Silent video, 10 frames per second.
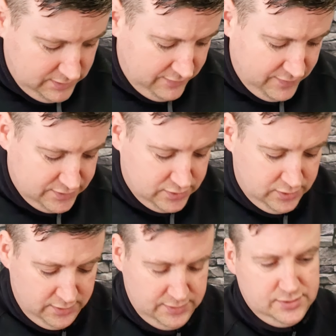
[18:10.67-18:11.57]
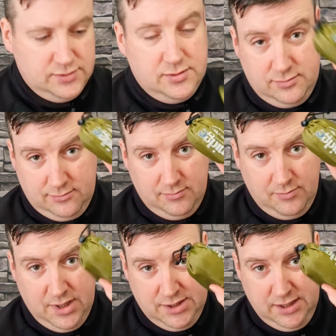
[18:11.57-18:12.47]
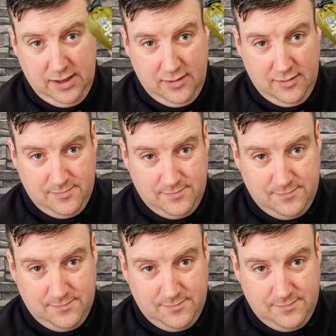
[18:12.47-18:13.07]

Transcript: live in Scotland, so mid-Jeanette.